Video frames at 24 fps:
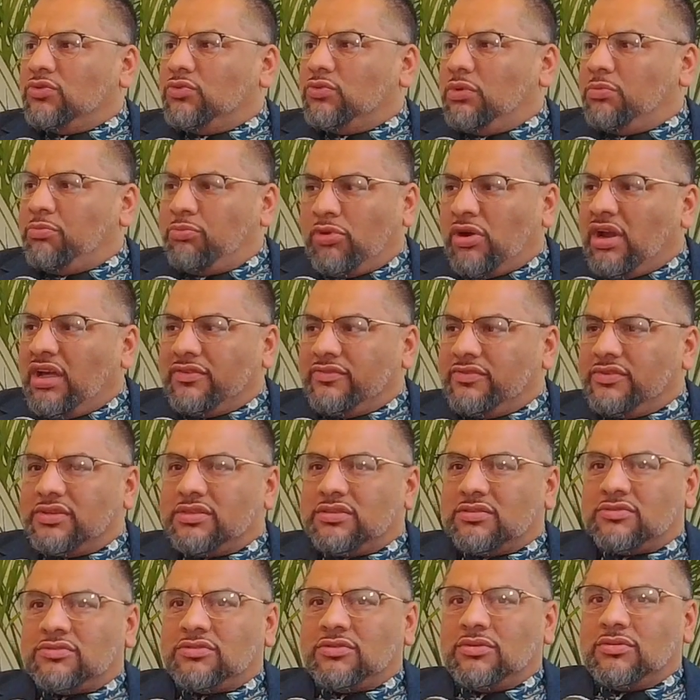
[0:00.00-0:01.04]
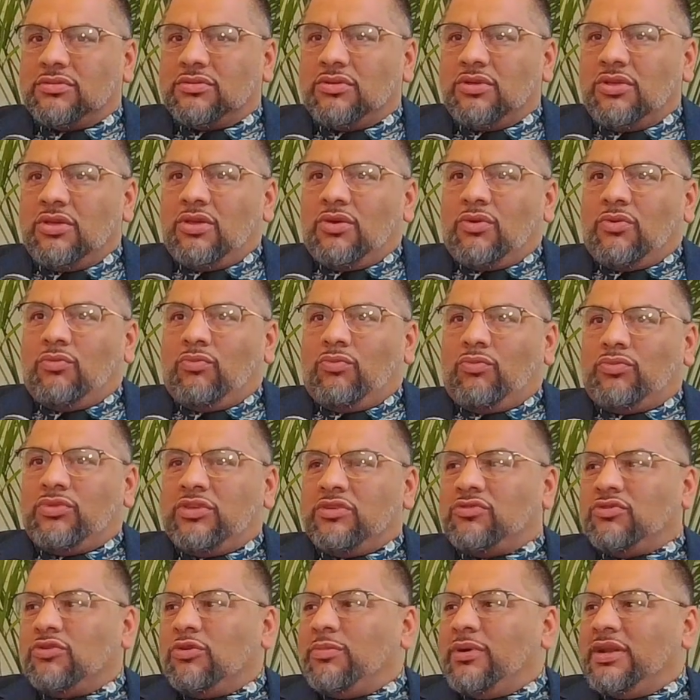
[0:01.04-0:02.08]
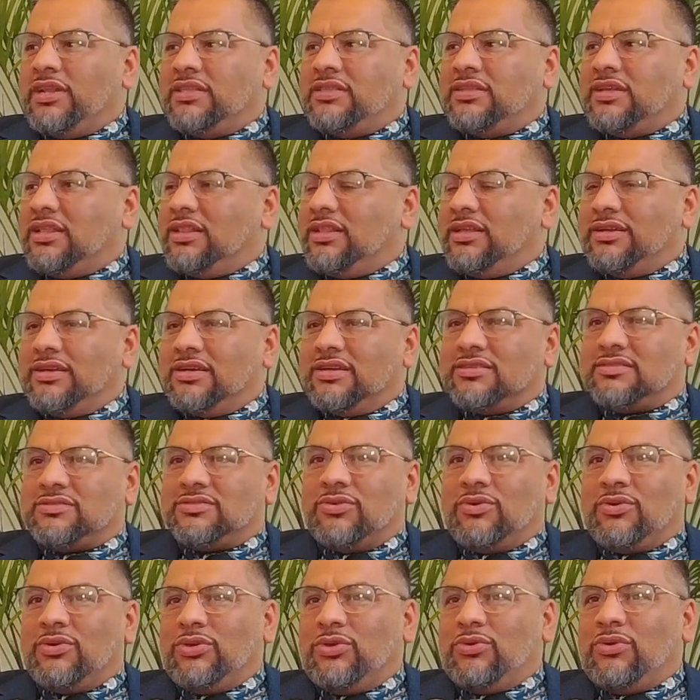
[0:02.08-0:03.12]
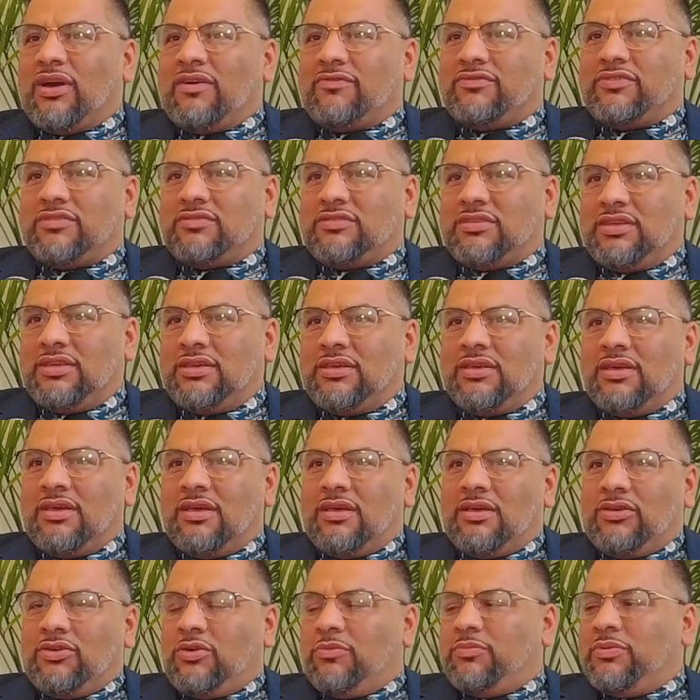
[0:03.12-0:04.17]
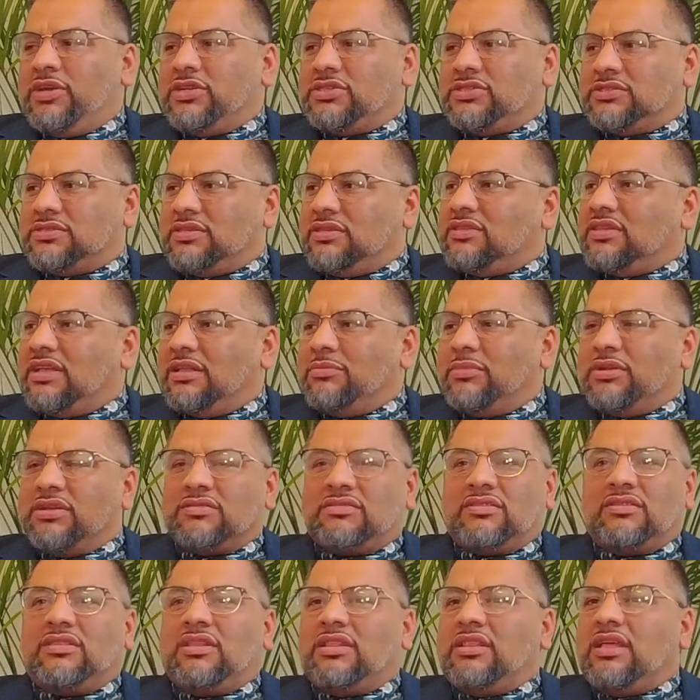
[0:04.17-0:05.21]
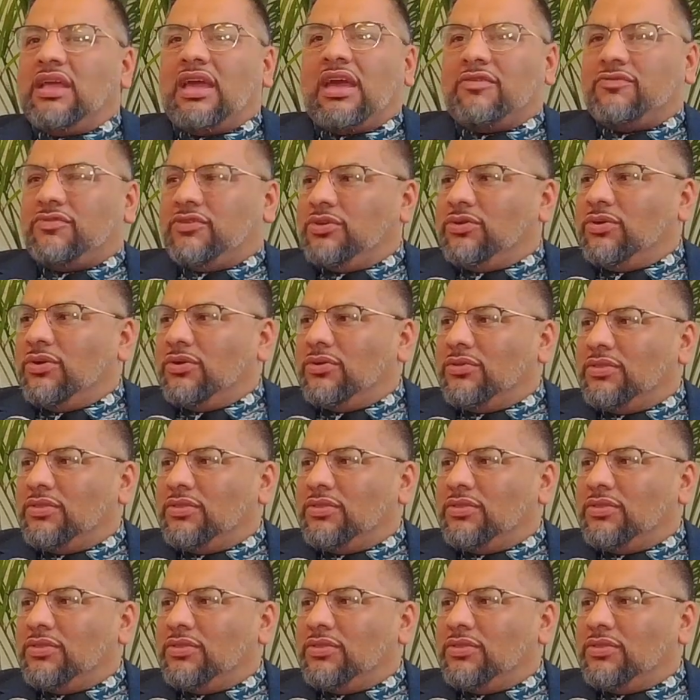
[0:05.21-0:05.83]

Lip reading: We're private, so there's nobody telling us, "Oh, you have to see your patients in 10 minutes and then they have to go."